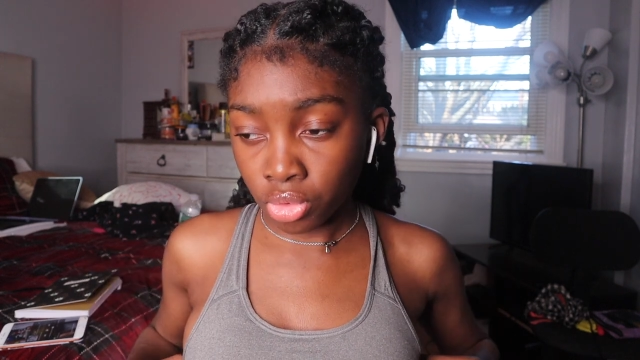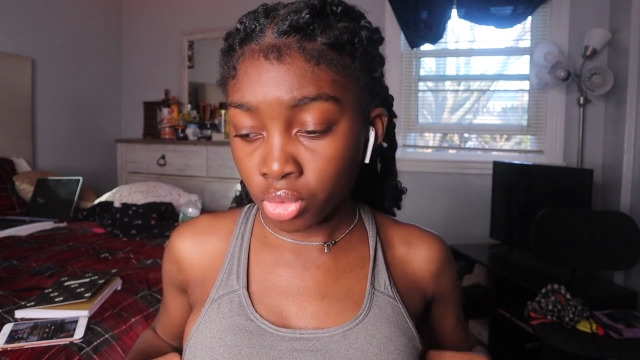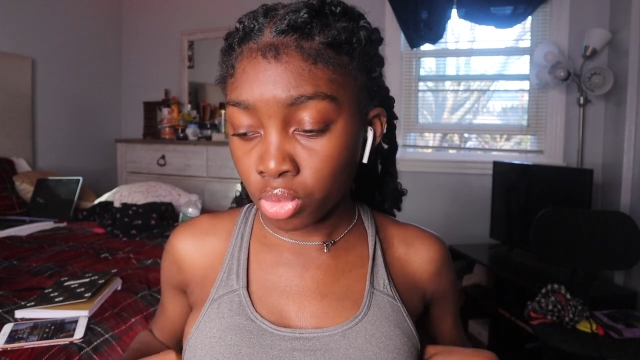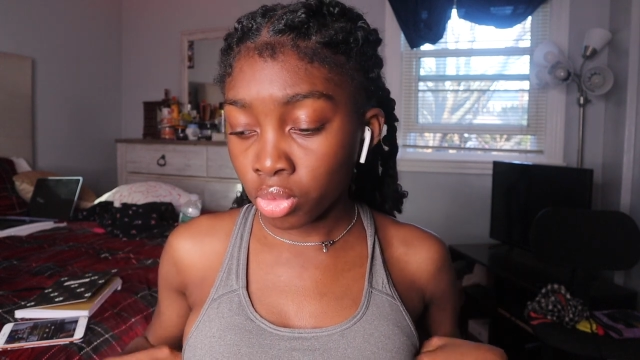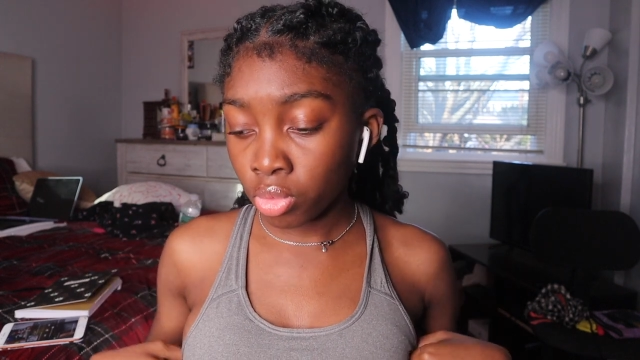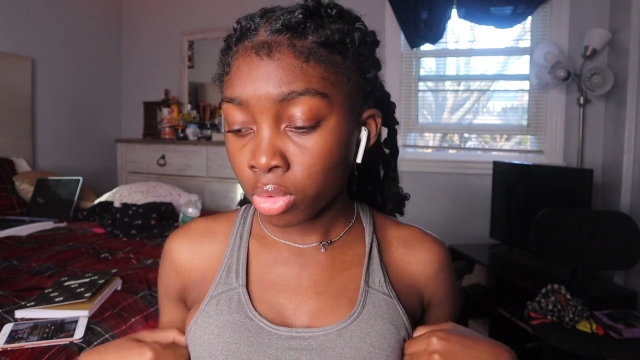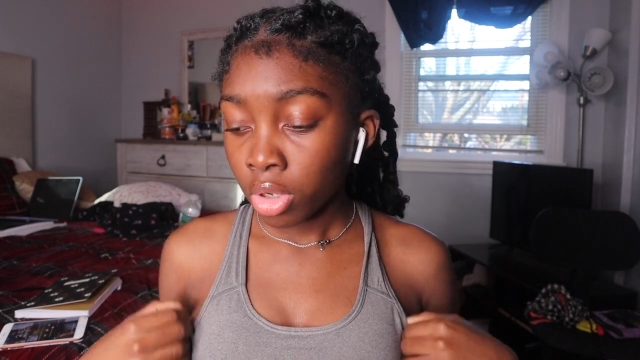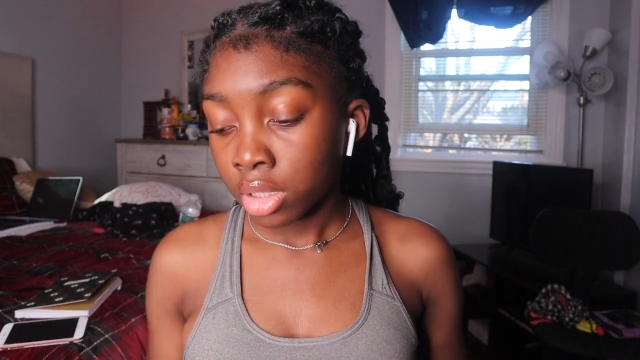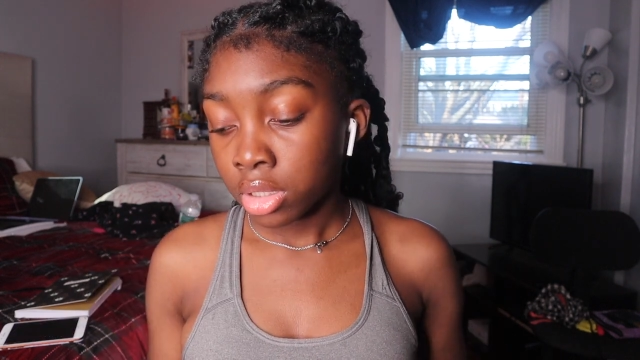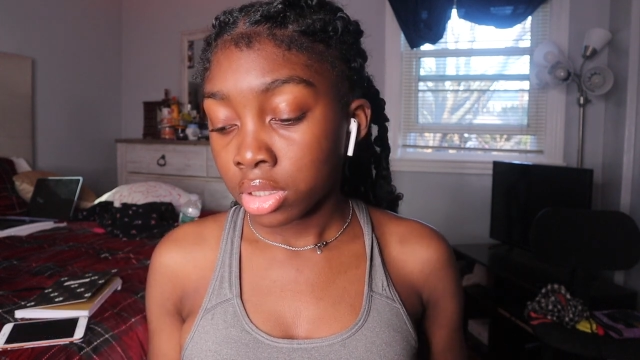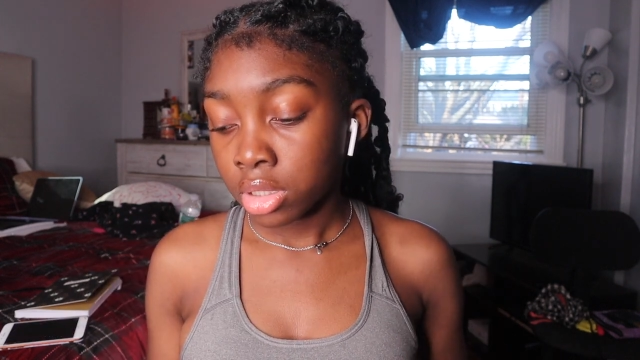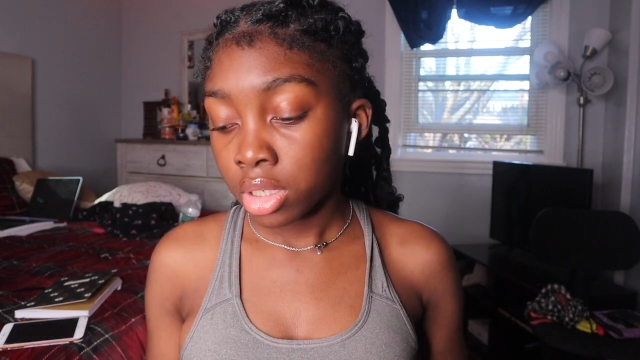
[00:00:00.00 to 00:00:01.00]

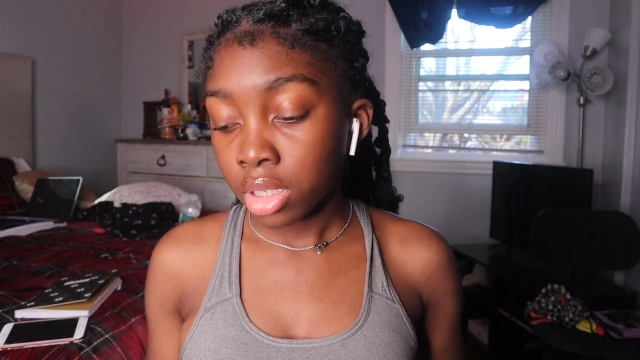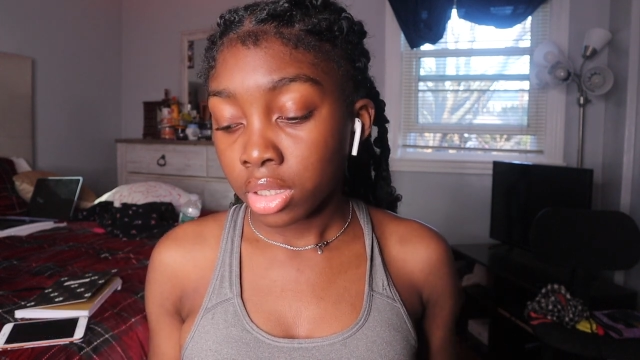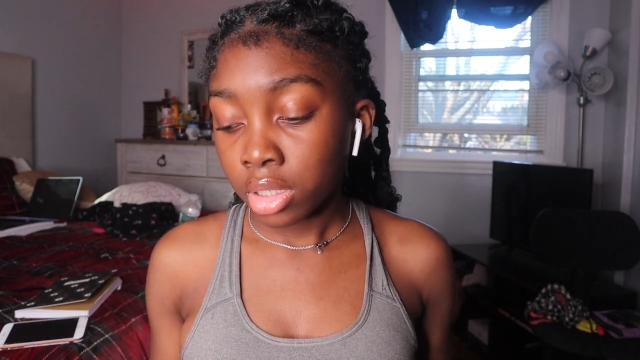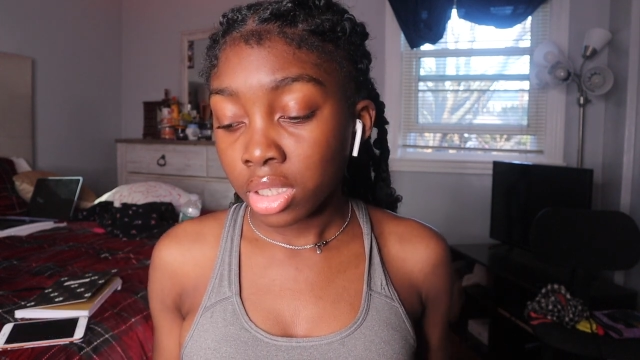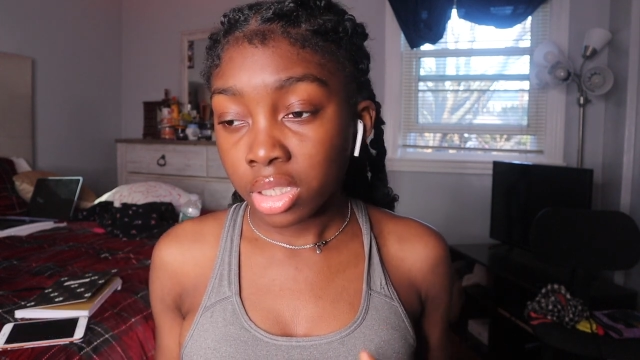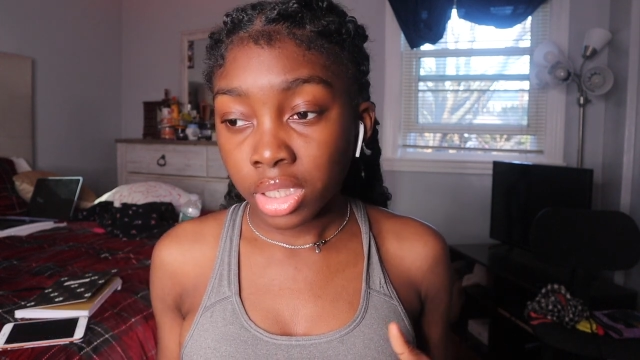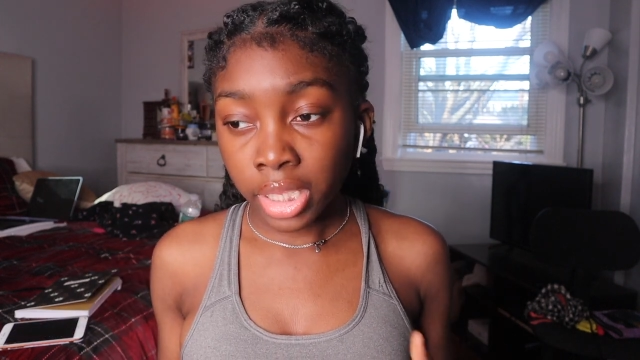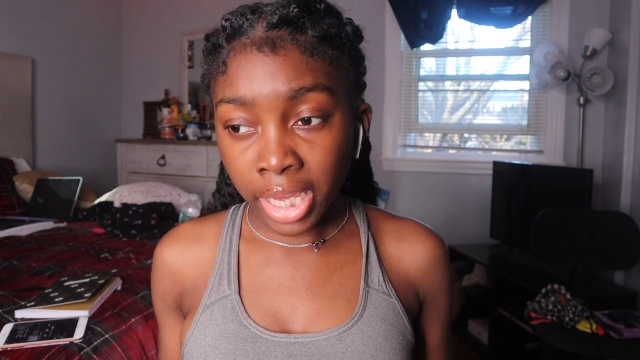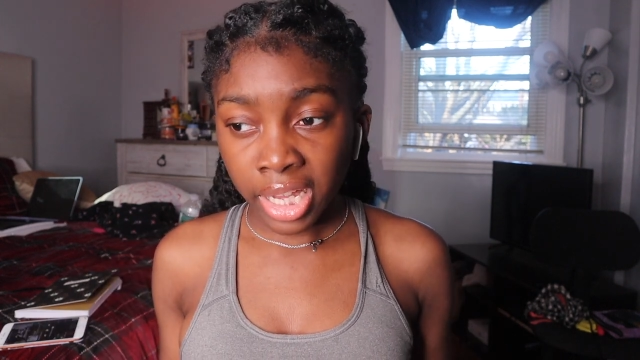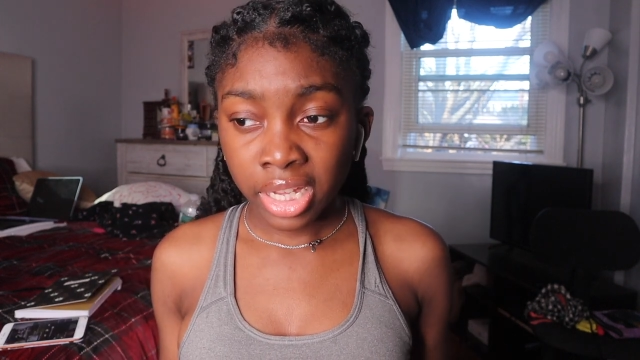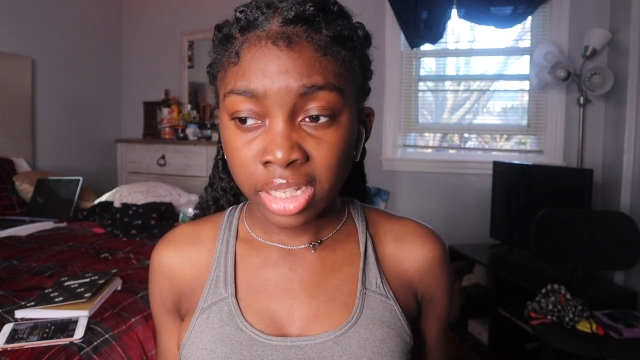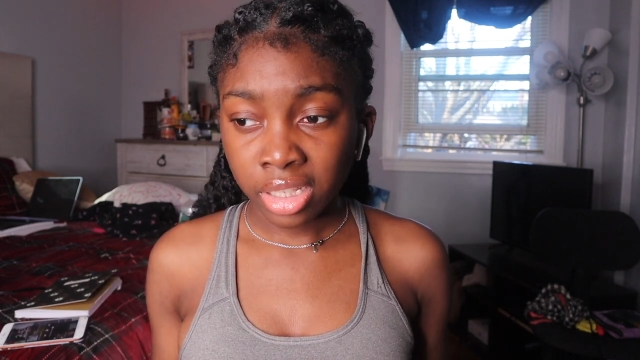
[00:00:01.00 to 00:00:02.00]
soon.
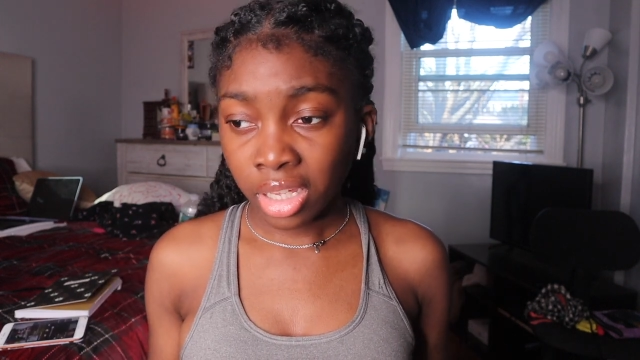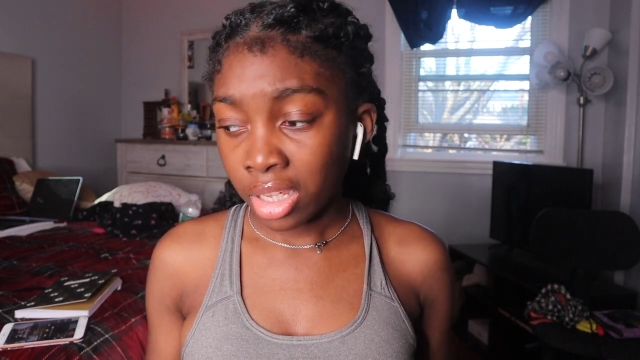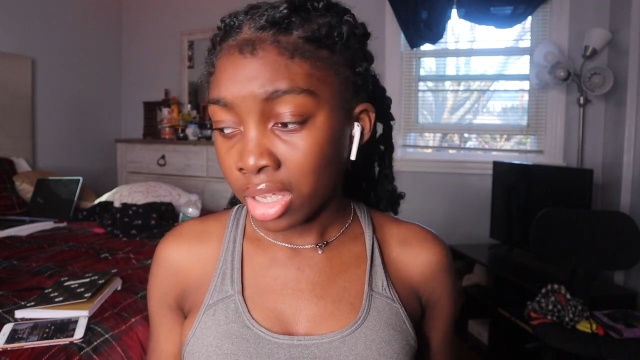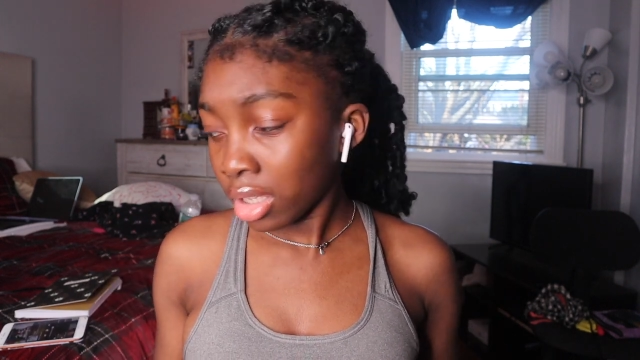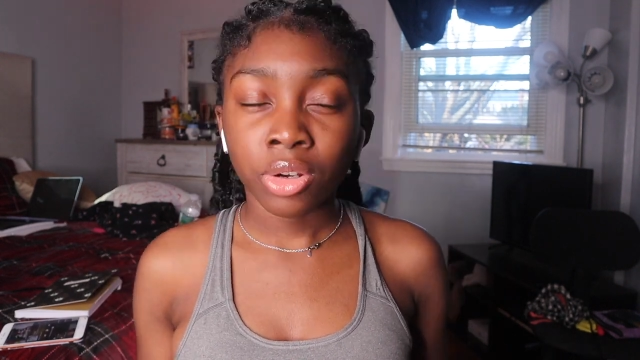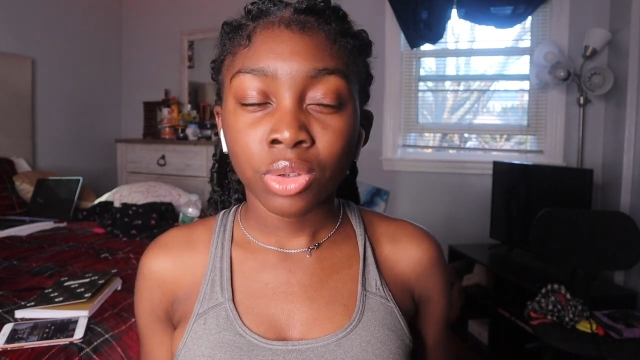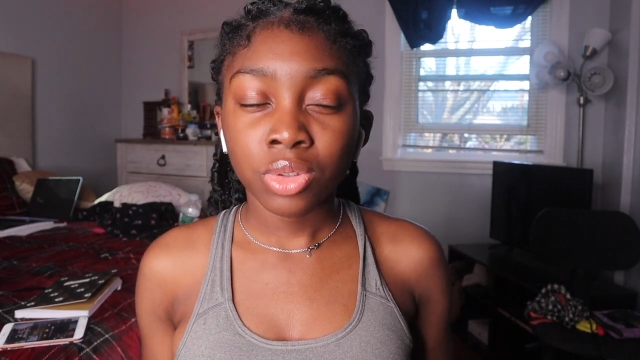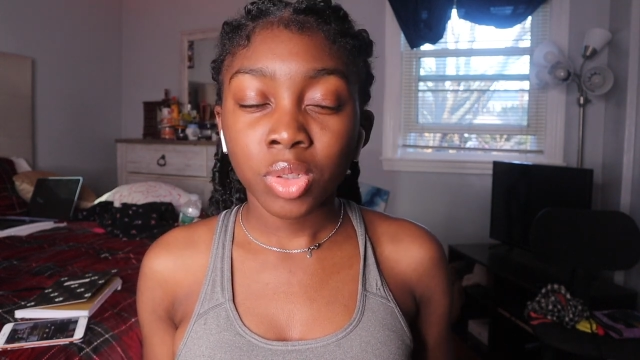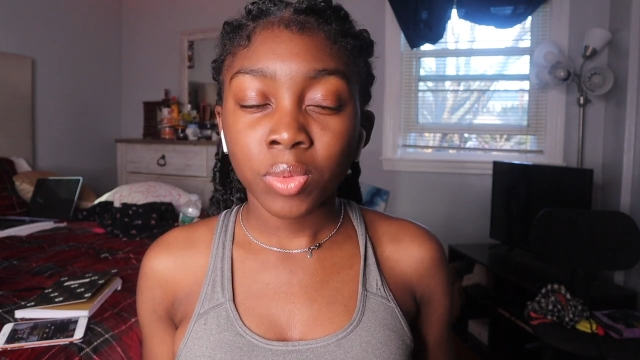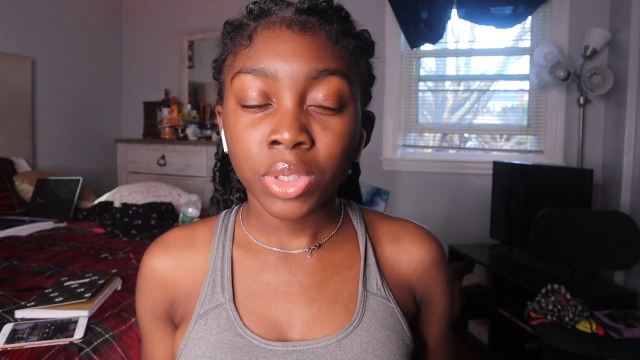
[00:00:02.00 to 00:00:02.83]
yeah, like I also